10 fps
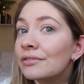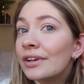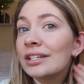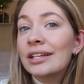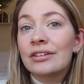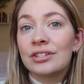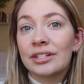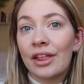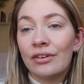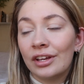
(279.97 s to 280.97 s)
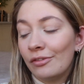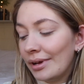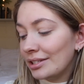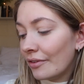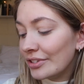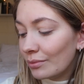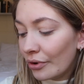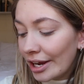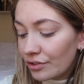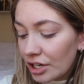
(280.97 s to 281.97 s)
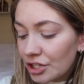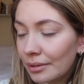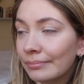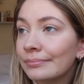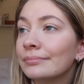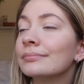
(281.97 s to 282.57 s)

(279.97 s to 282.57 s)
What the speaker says: face layers together and give myself some more hydration.